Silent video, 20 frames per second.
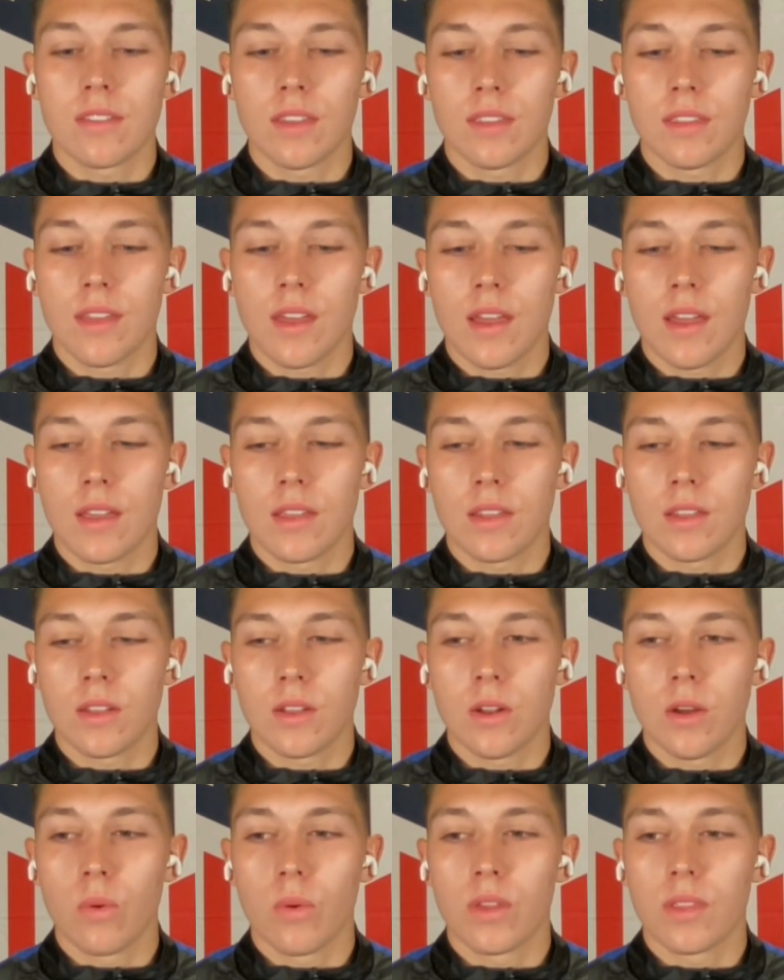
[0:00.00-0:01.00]
I think that,
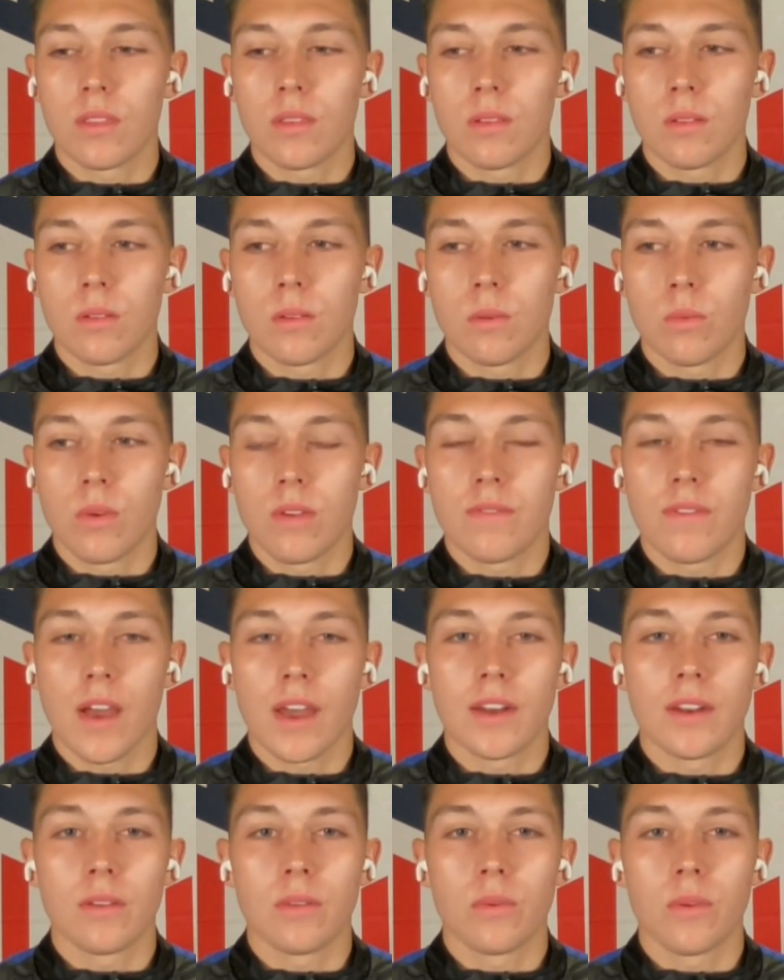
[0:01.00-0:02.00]
you know, we we
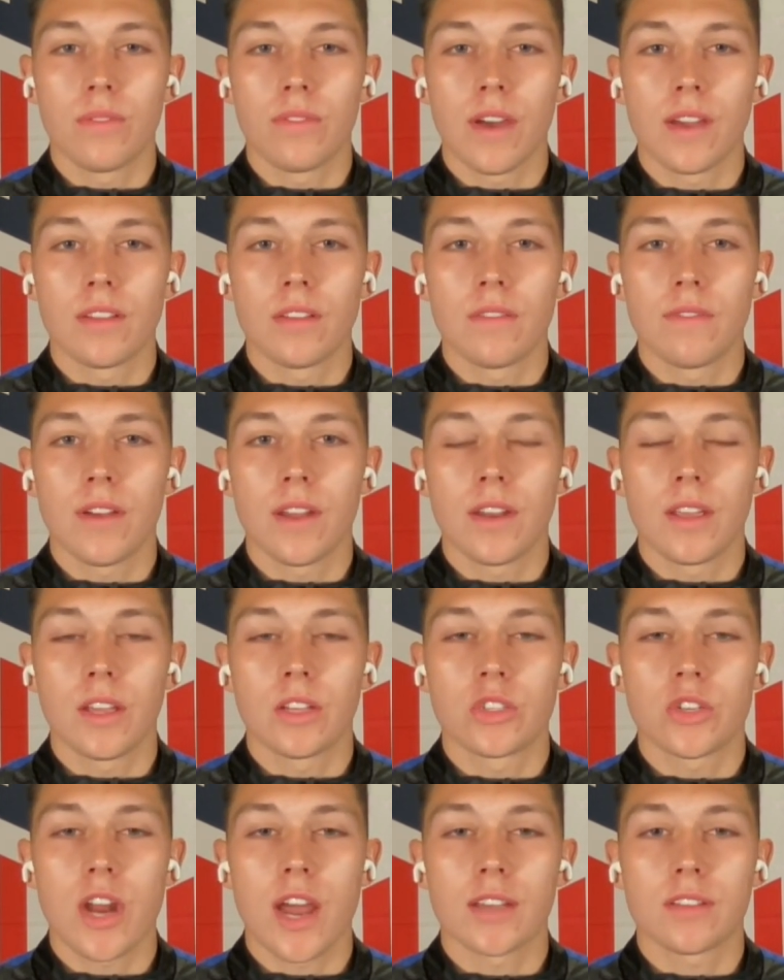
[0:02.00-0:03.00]
find we find
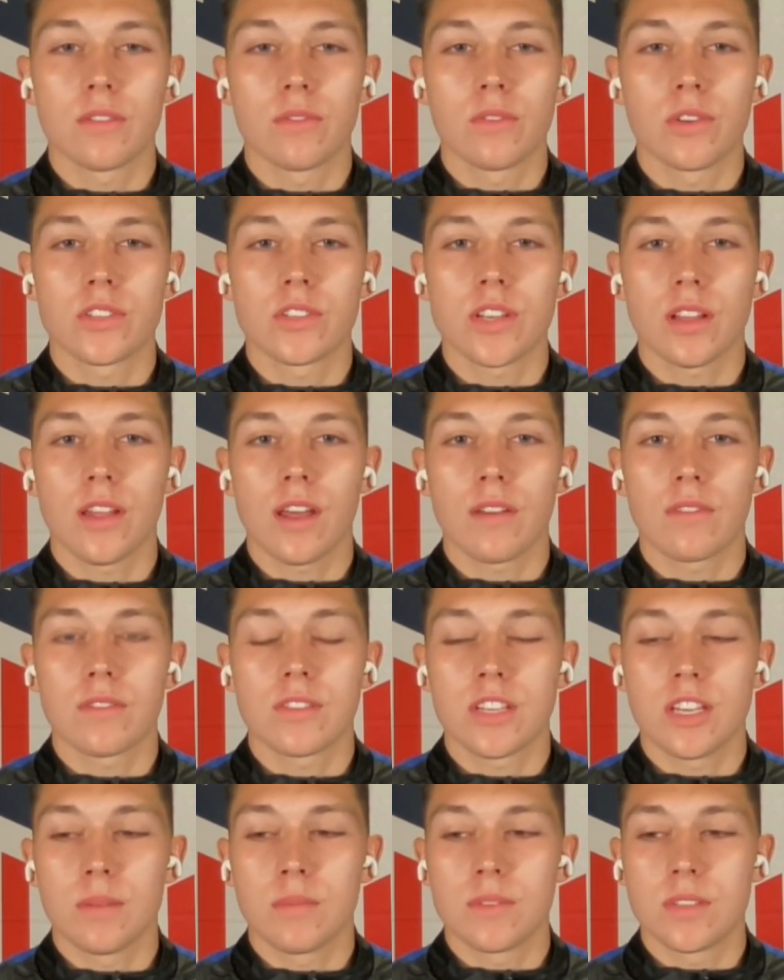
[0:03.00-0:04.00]
defending attractive, which a
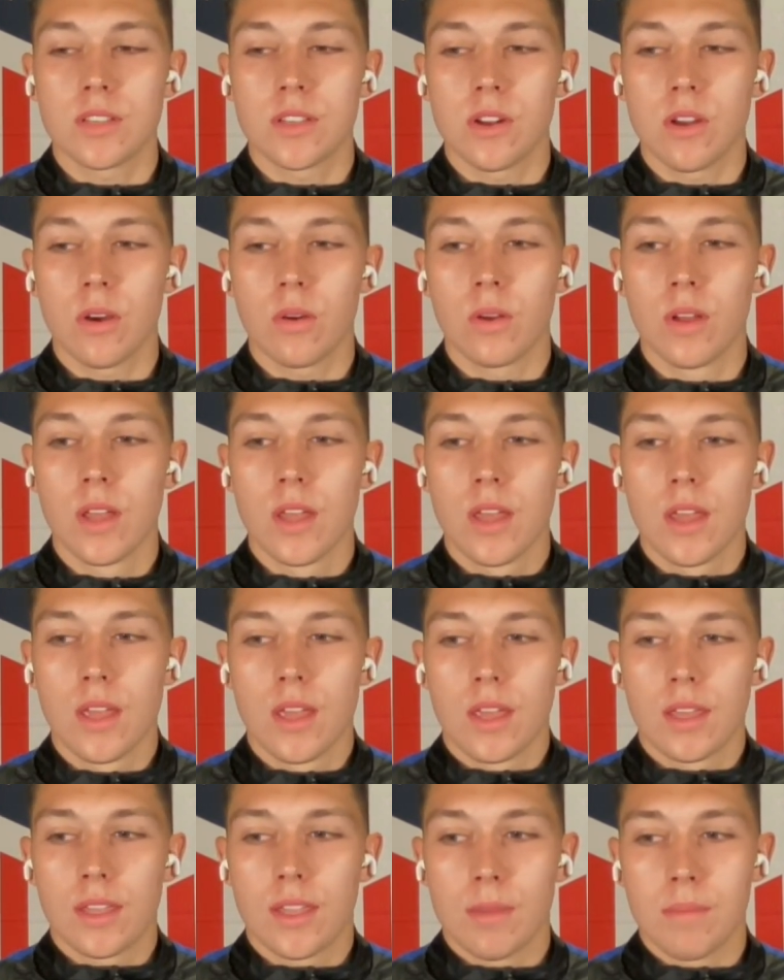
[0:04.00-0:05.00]
lot of teams, you know,
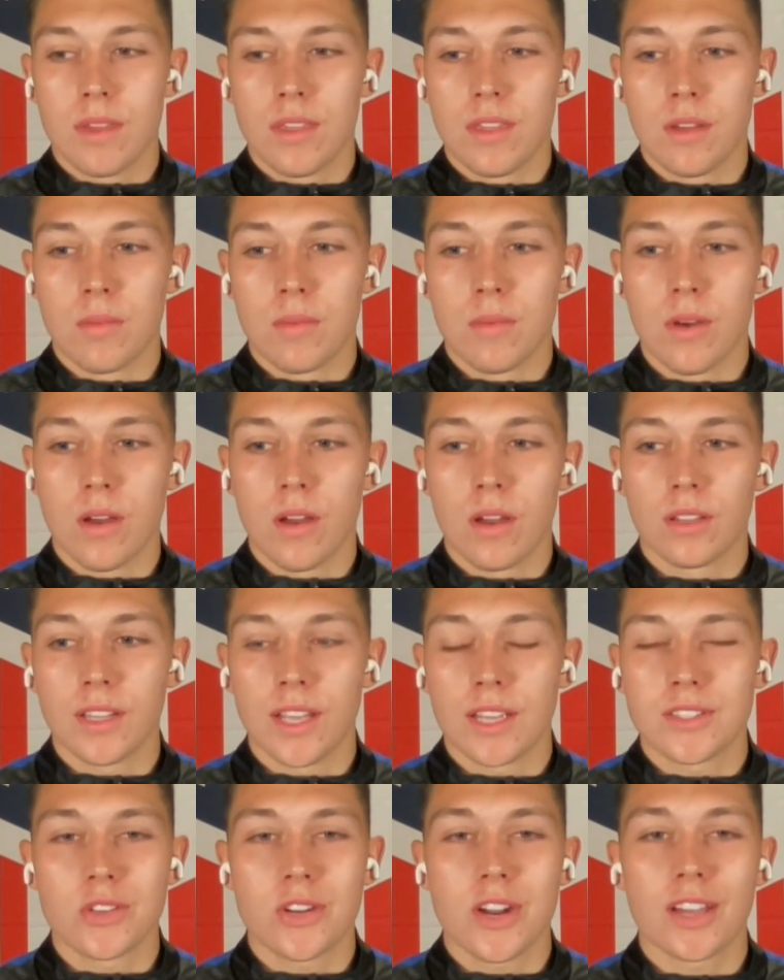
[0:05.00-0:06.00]
can be the
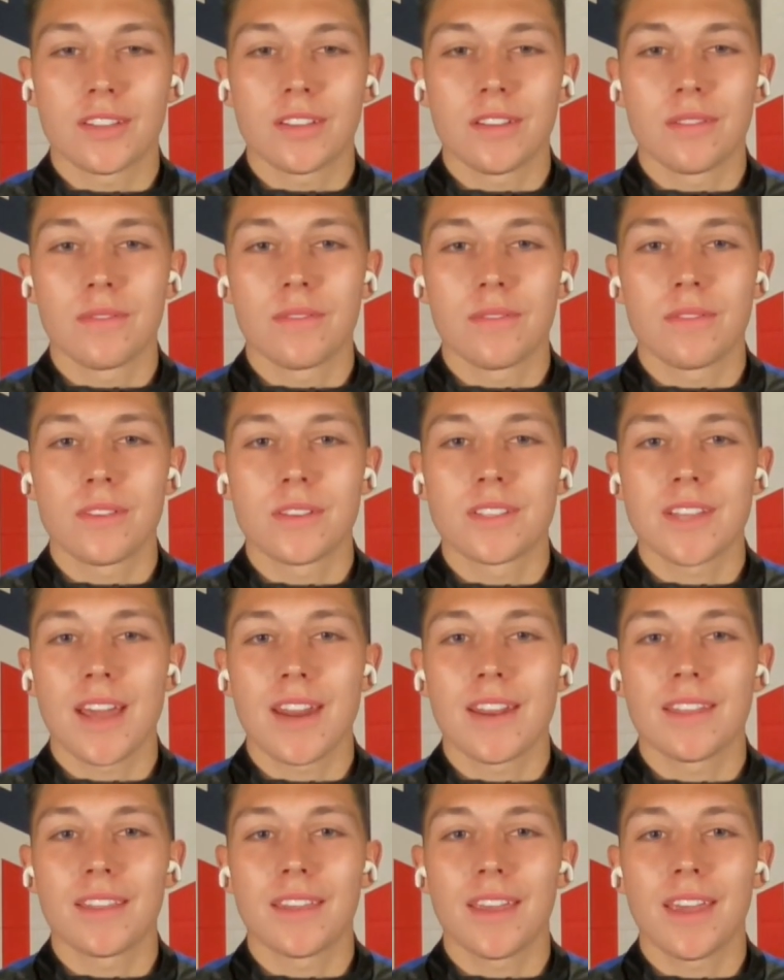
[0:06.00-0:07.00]
uh, less attractive
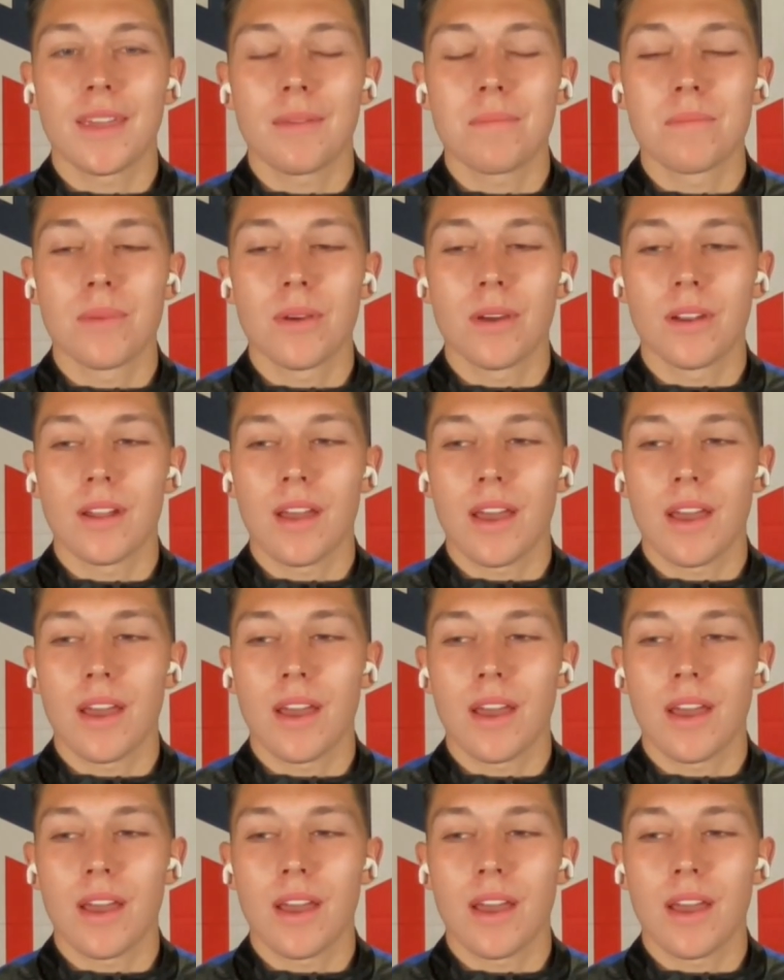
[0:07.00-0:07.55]
side of the game.